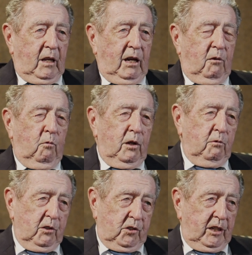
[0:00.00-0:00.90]
And we
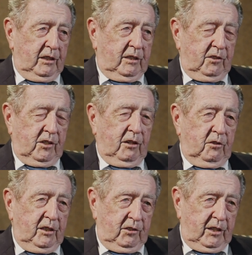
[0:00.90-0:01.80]
were sent to
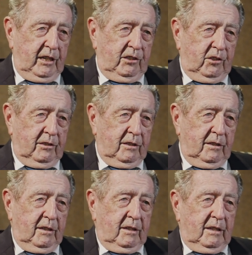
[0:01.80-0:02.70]
Southeast Asia
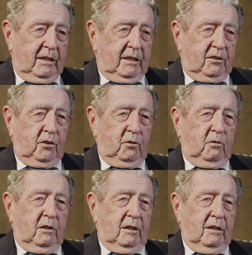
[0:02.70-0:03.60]

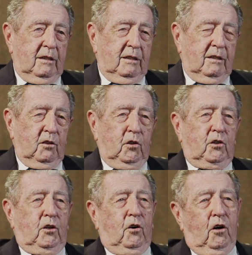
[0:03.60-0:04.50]
to uh,
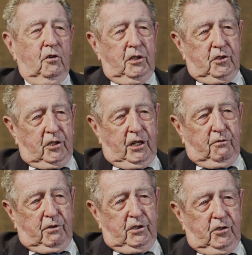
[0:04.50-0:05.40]
look at all these
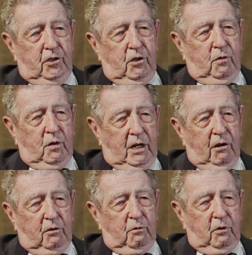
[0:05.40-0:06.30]
countries, you know, and
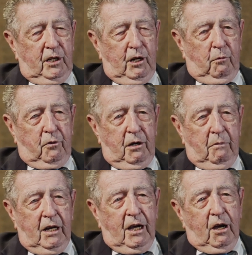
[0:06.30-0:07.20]
how could we help them.